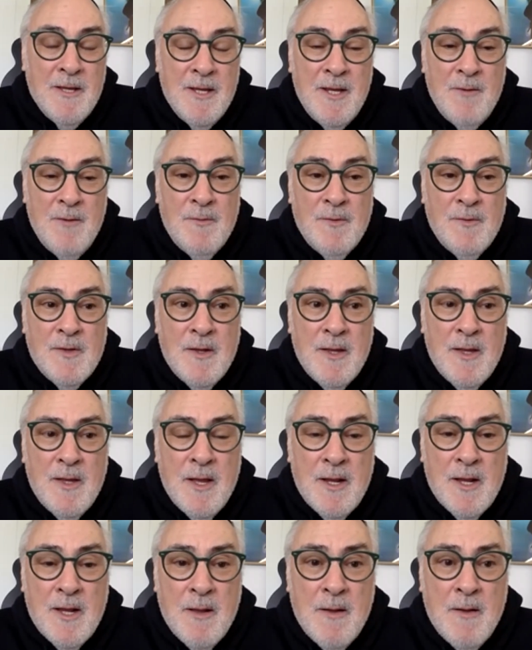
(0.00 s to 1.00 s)
he was
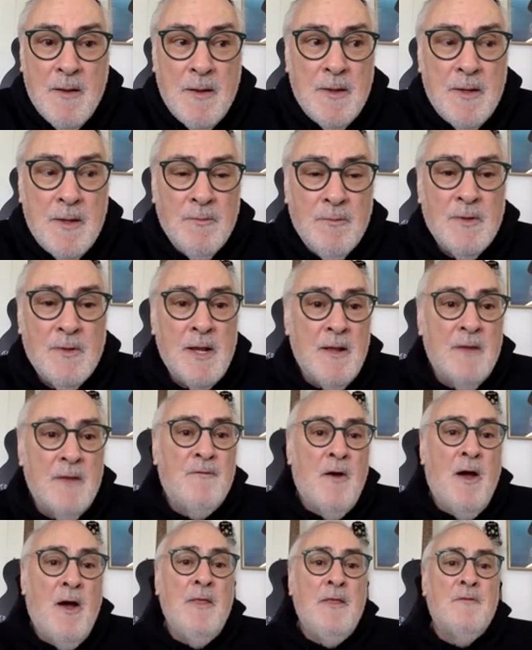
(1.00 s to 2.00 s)
like a
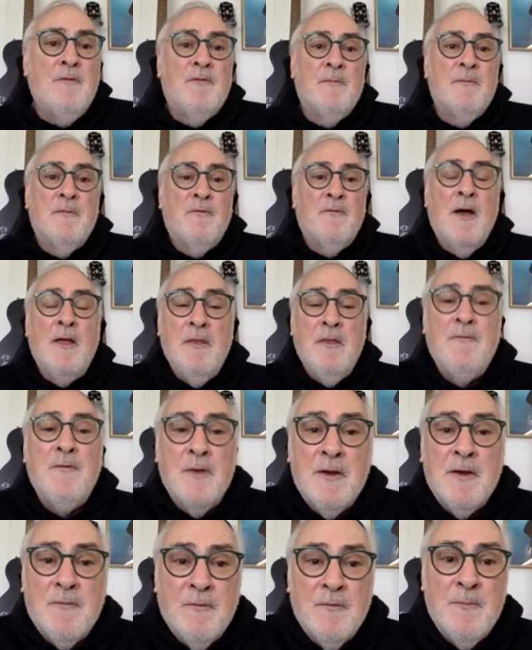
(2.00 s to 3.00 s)
father
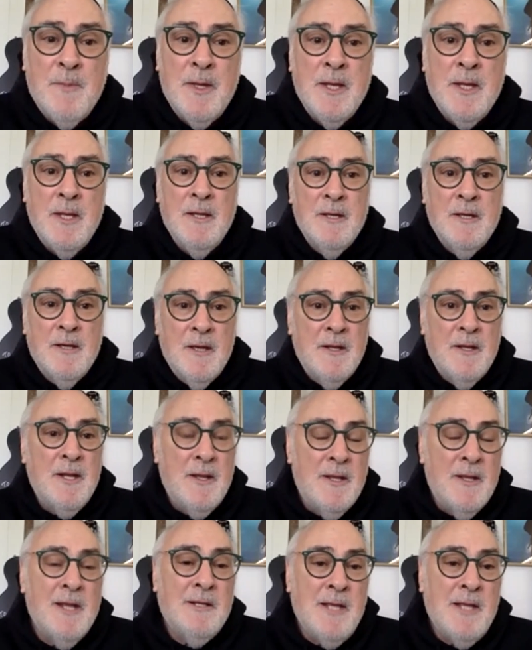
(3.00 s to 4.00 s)
figure for me in
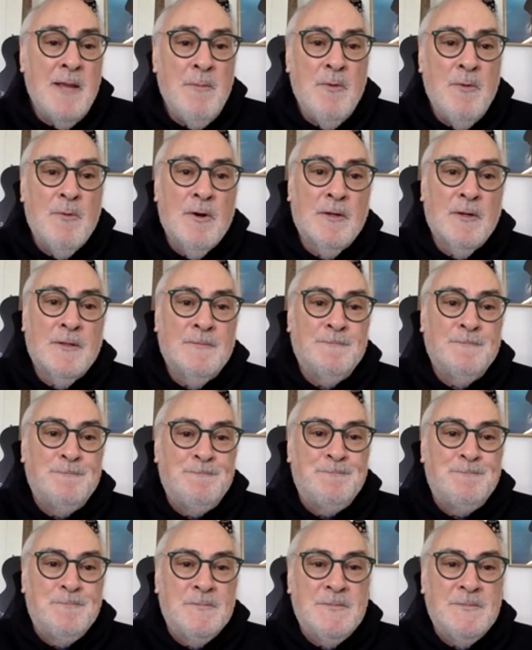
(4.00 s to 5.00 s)
the entertainment world.
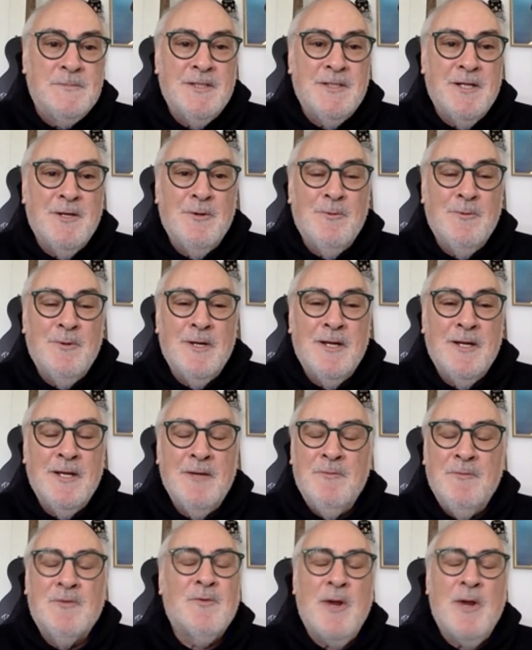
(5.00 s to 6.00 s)
So
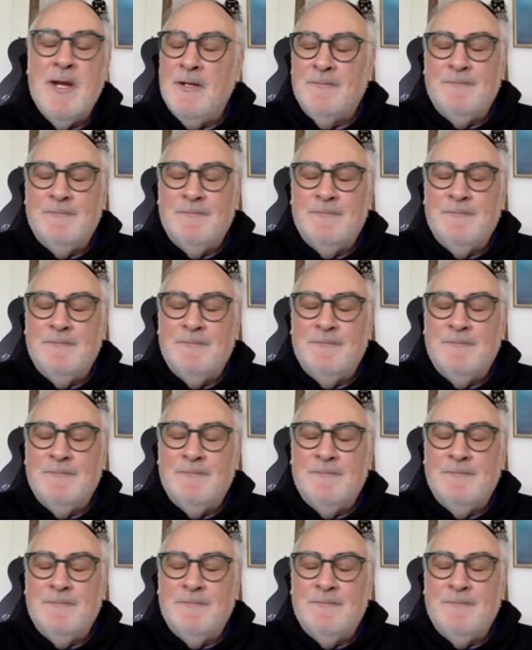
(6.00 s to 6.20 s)
he was great.